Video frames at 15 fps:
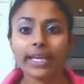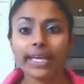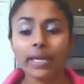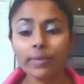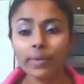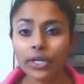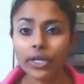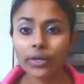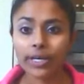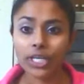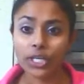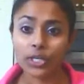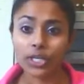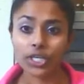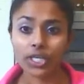keema curry is
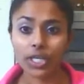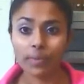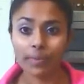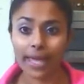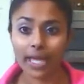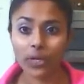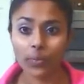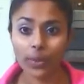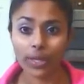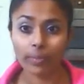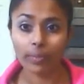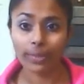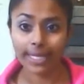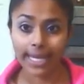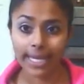traditionally made with
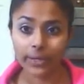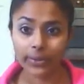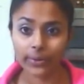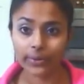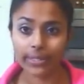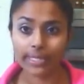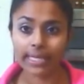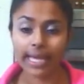potatoes,